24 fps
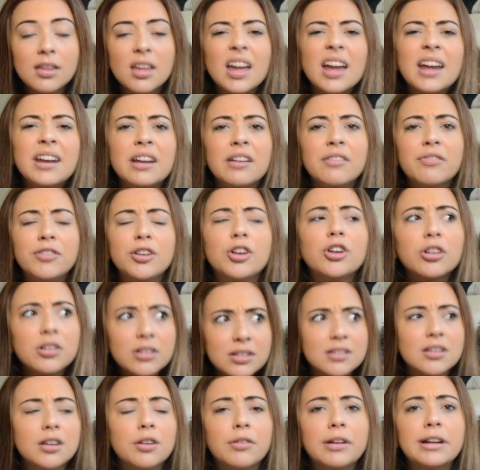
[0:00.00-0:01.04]
And if you're
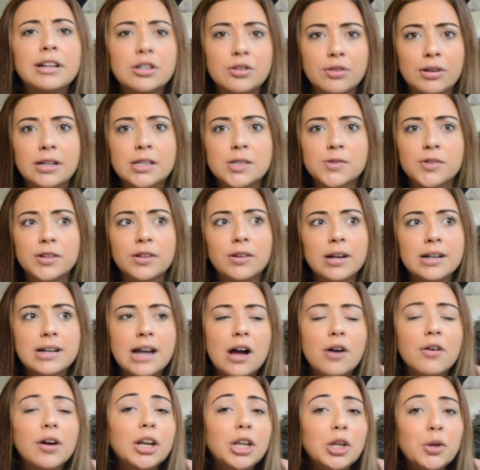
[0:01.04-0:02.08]
considering transferring right
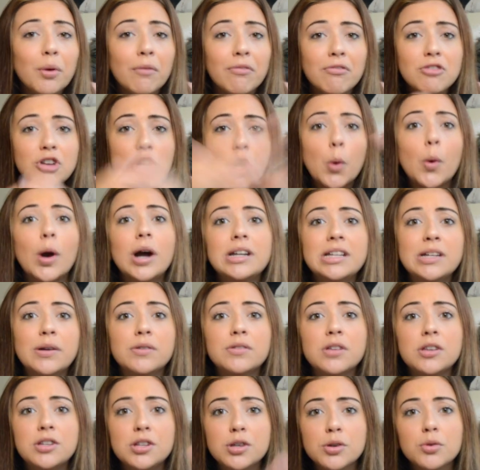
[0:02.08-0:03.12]
now and you have no idea
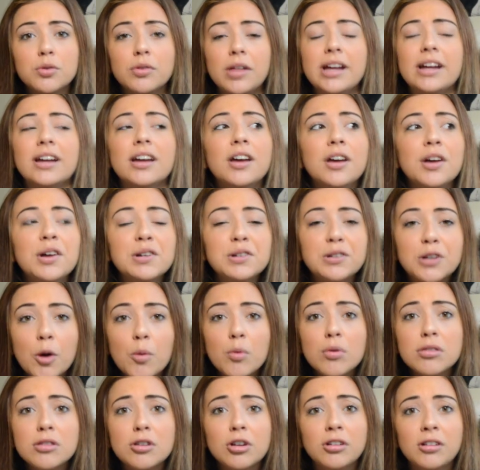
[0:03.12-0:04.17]
what to do, like go
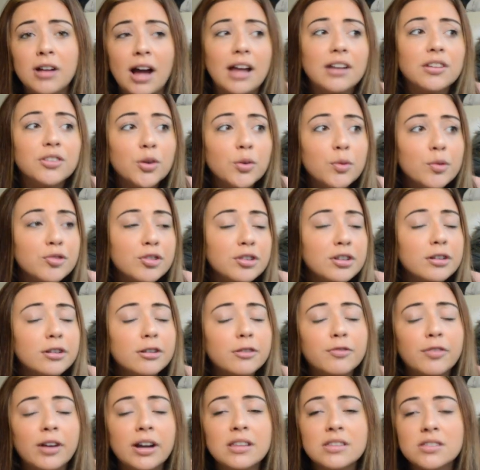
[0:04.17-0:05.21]
with your gut. Don't listen to your
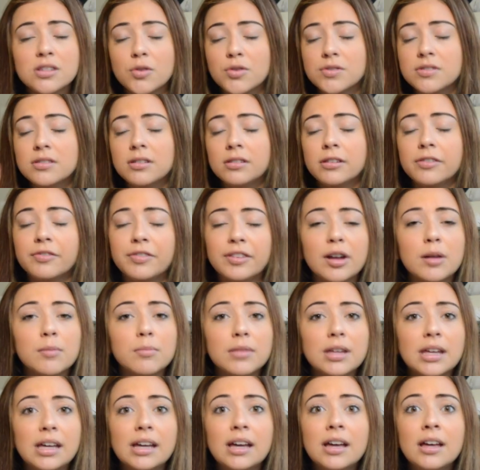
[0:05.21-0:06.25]
friends, don't listen to your
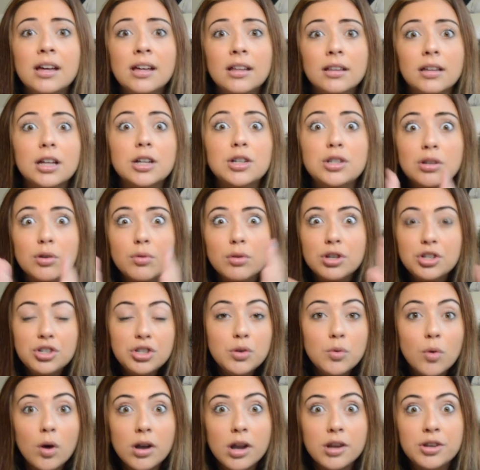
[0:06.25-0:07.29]
family. Like do what
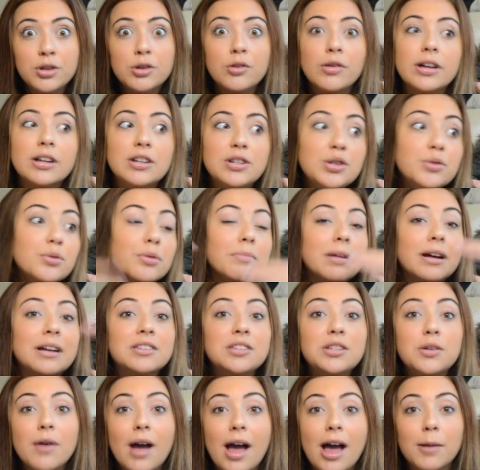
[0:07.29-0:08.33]
you want to do, like do what
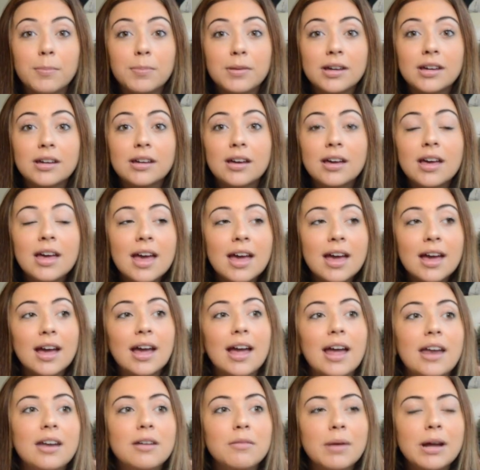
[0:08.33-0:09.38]
makes you happy.
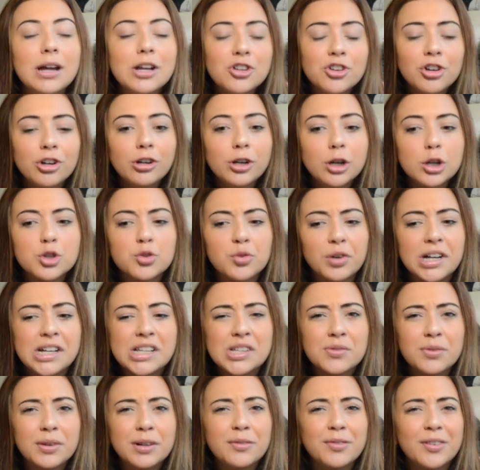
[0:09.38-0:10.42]
And make sure you're
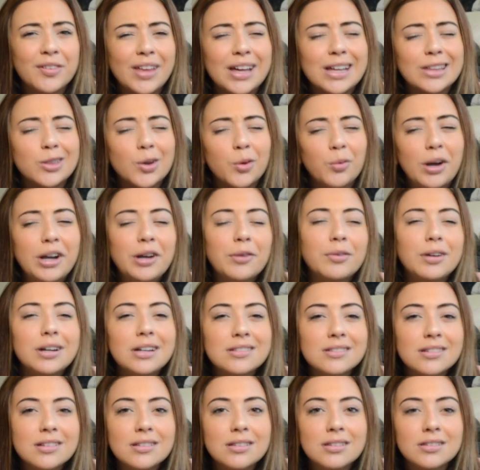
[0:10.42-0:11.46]
transferring for like the right
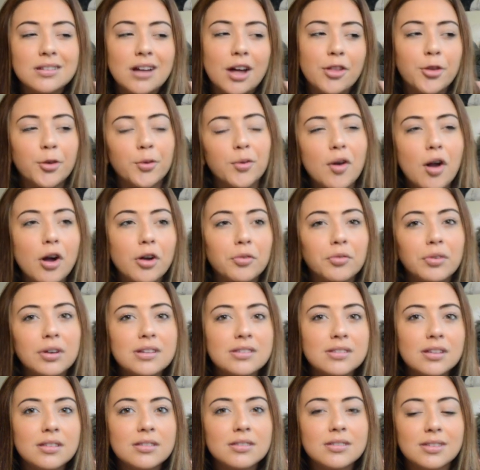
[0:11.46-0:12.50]
reasons, not the wrong
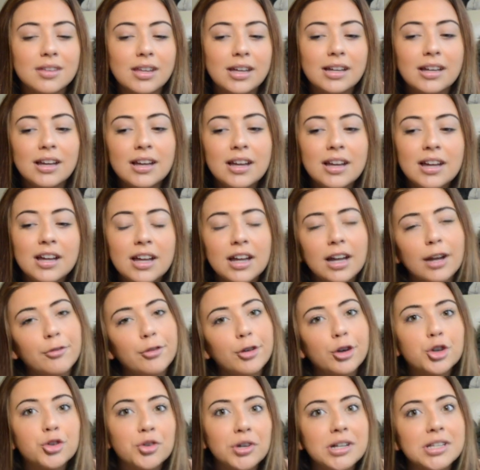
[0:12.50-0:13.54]
reasons. Like if
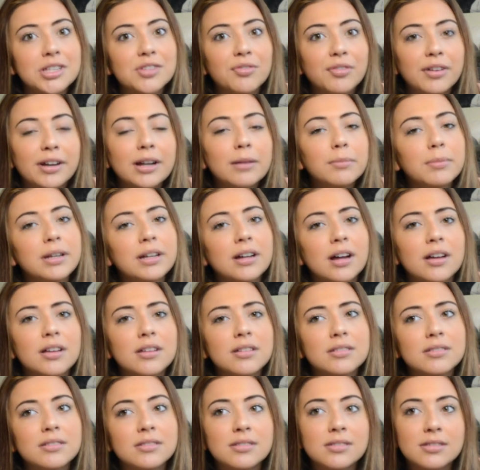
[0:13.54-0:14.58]
you're transferring
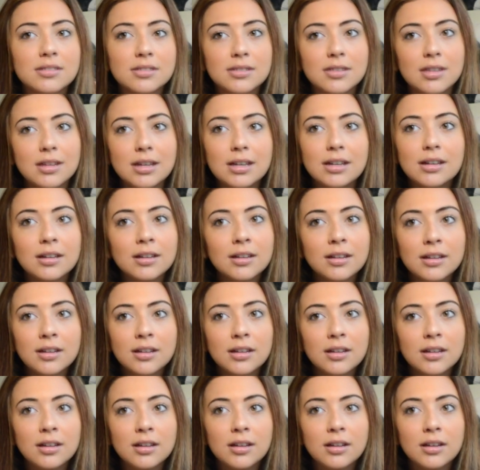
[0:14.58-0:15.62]
because like
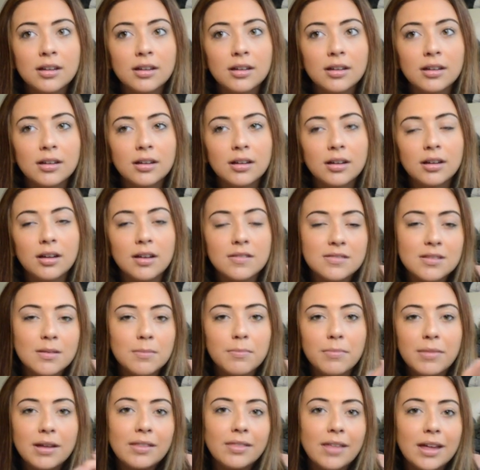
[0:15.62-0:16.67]

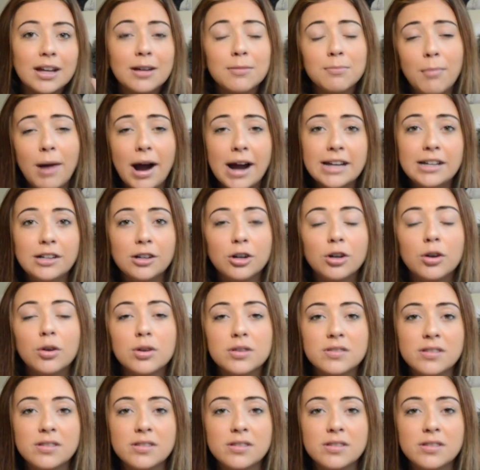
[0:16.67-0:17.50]
something like minor or